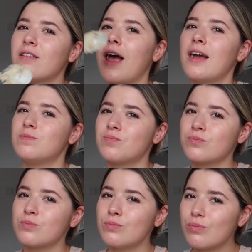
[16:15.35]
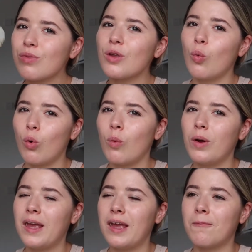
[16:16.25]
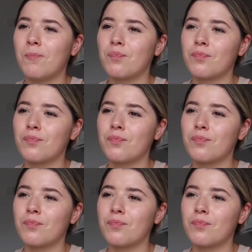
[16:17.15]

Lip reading: like what we